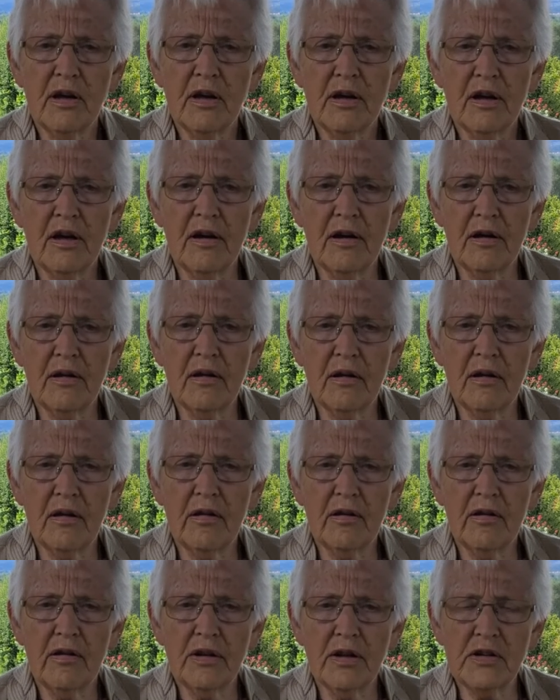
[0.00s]
uh,
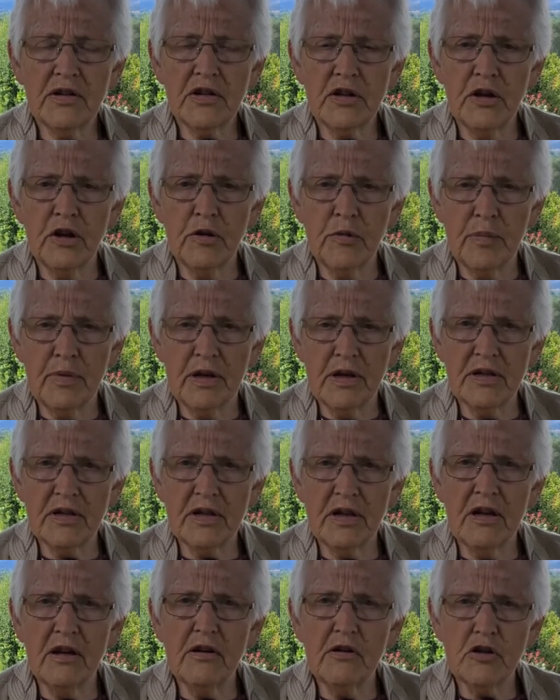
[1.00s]
sermons
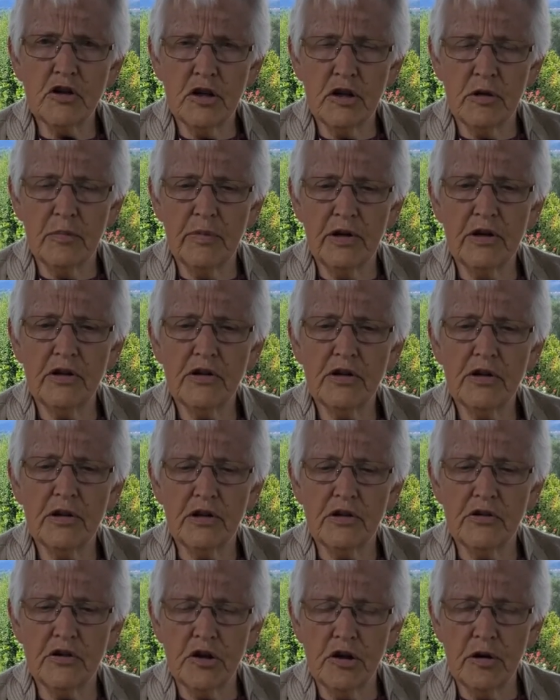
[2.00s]
in German to the
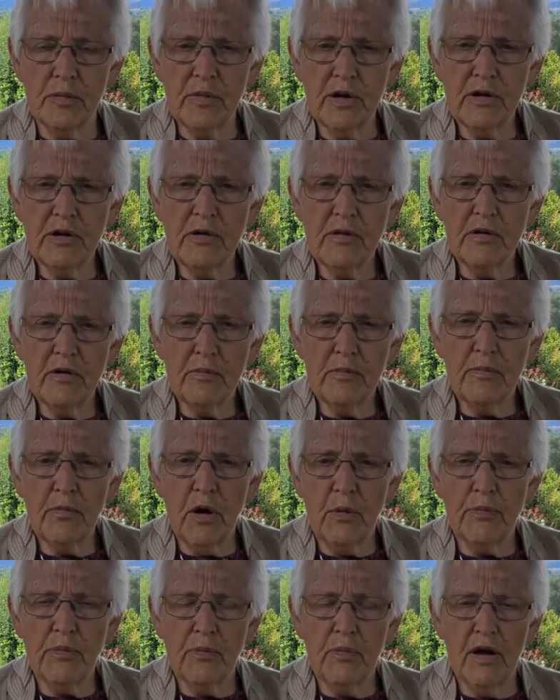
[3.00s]
German
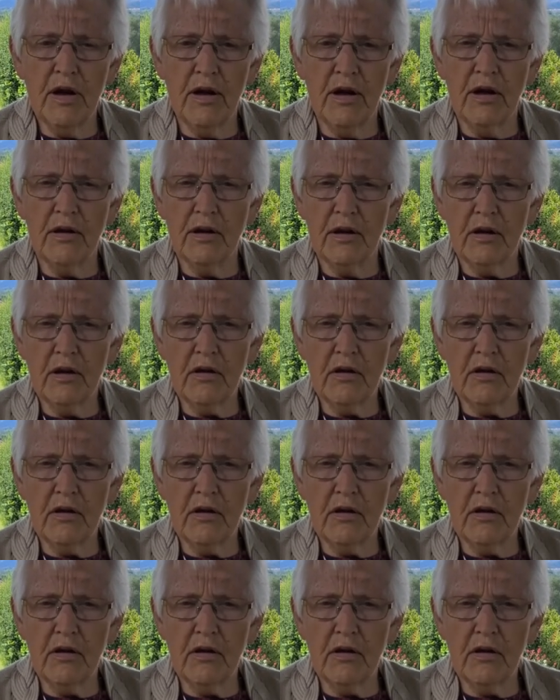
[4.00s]
uh,